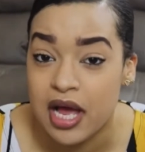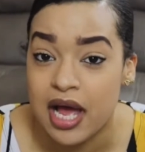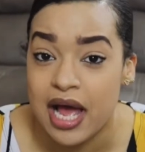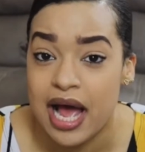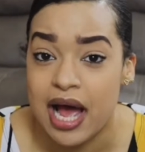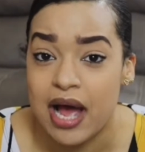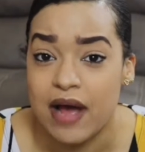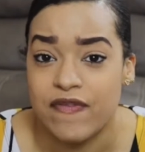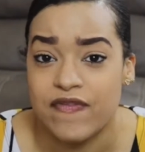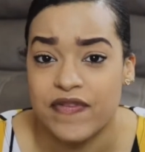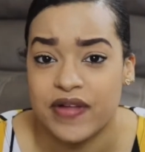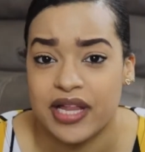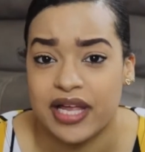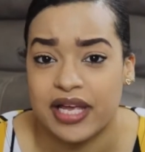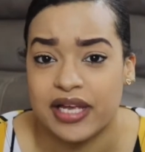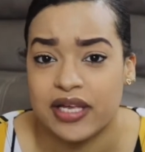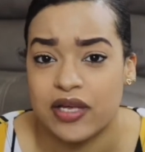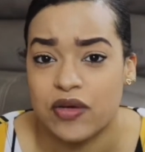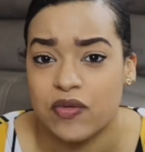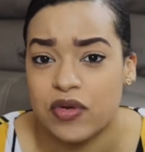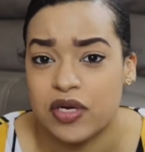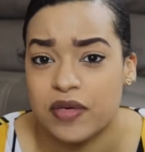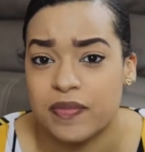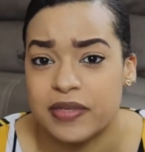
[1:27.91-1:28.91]
I feel like
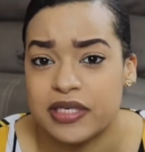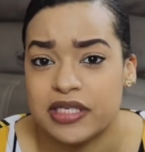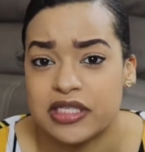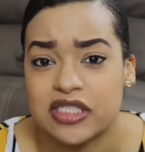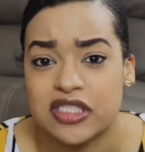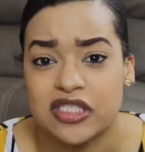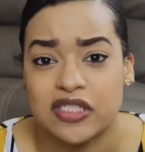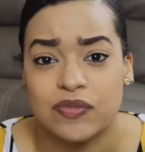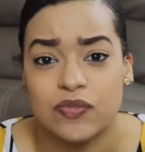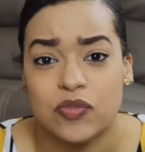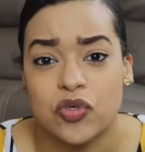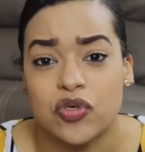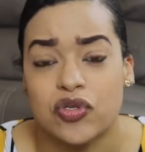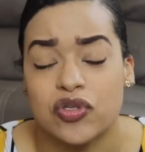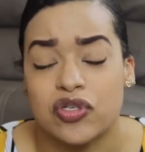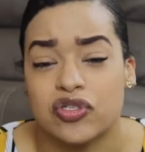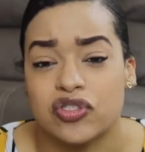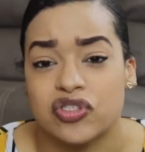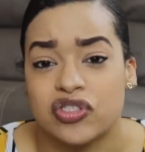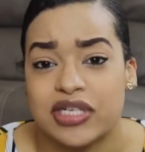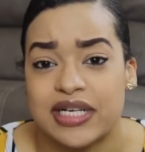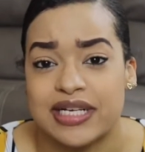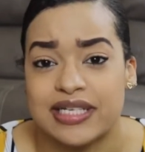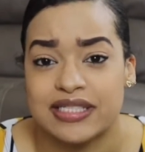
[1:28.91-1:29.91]
it would have been a smoother
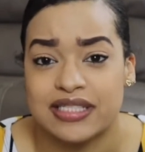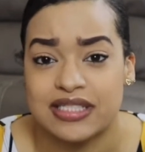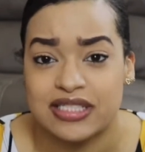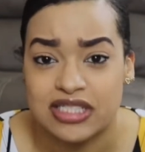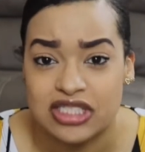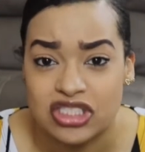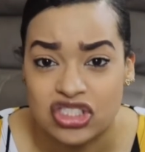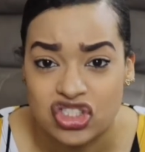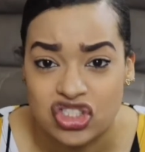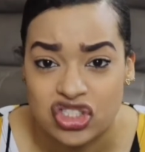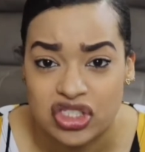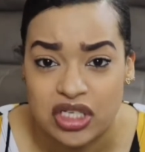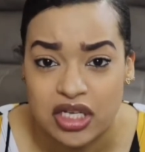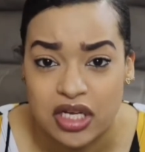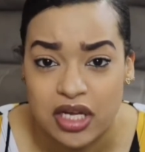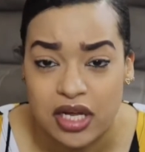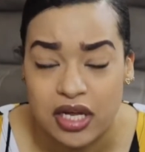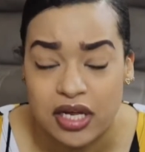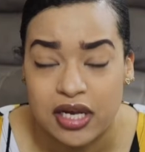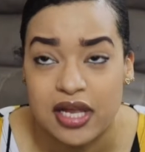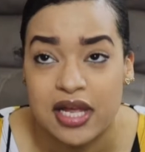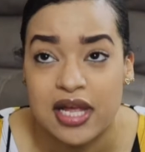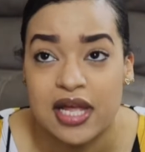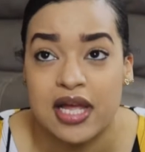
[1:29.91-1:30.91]

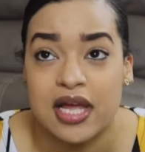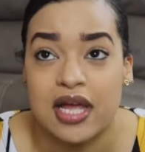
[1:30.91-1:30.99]
transition.